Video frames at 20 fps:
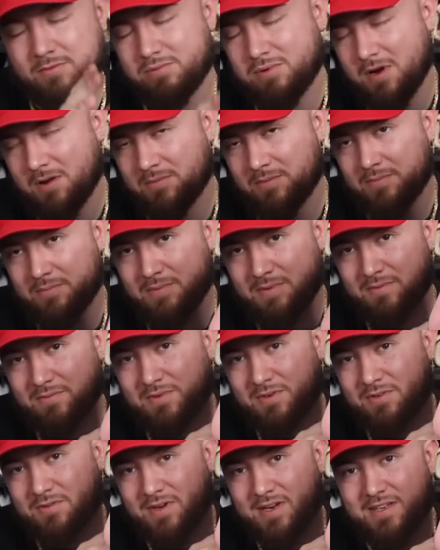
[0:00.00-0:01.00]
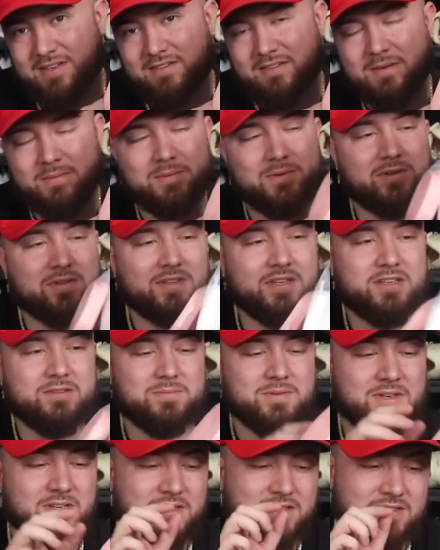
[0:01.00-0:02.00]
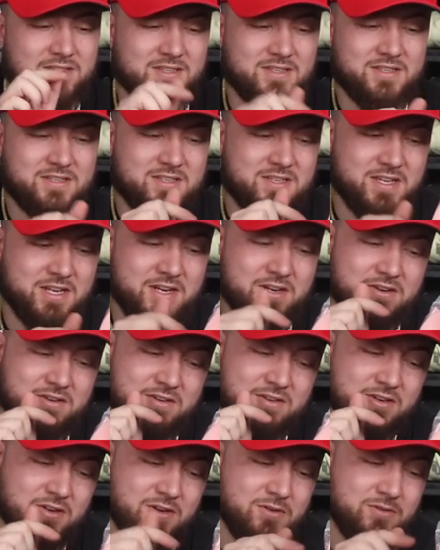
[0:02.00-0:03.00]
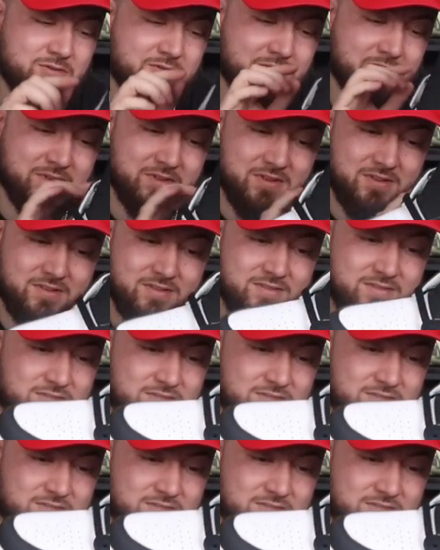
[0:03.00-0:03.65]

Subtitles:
will probably regret sleeping on these, because this sneaker goes with